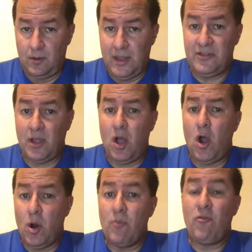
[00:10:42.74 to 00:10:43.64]
less
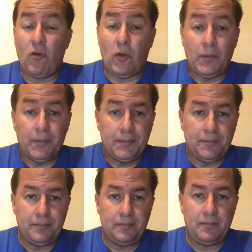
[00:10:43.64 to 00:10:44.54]
harmful
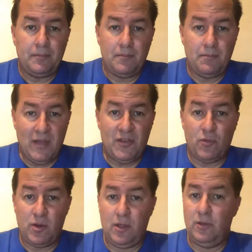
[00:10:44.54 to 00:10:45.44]
methods
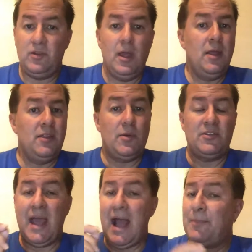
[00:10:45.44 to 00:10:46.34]
were used. There was
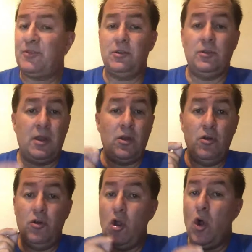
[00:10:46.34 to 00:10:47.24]
absolutely
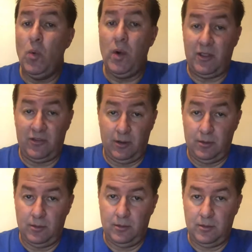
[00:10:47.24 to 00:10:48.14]
no reason.
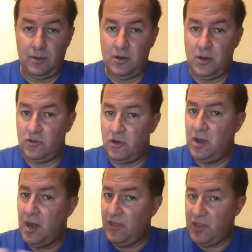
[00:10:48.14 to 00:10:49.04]
There's
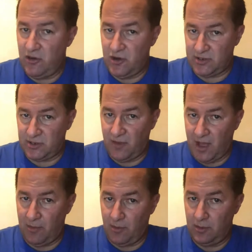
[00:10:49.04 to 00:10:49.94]
nothing
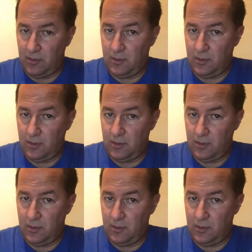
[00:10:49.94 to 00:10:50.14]
justifiable